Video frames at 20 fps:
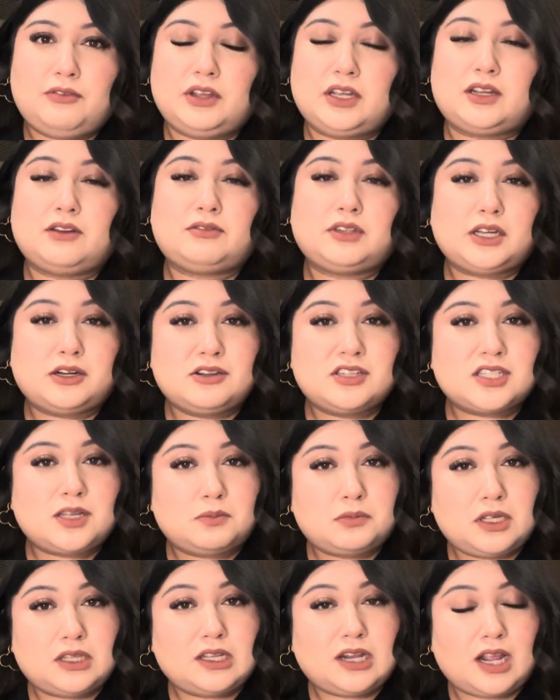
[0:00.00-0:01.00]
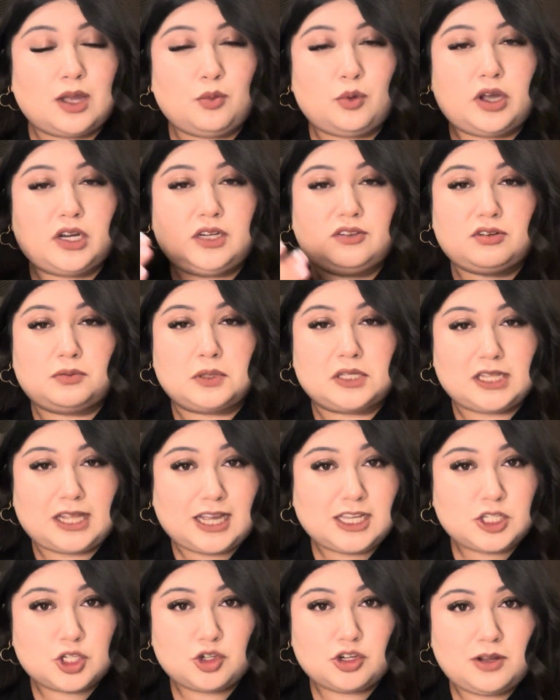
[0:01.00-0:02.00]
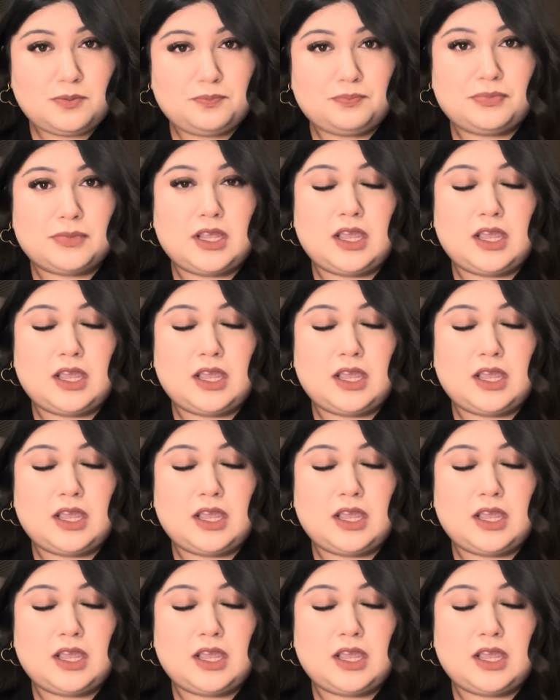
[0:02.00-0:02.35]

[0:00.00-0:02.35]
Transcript: Like if there is something that I wanted from the last trip,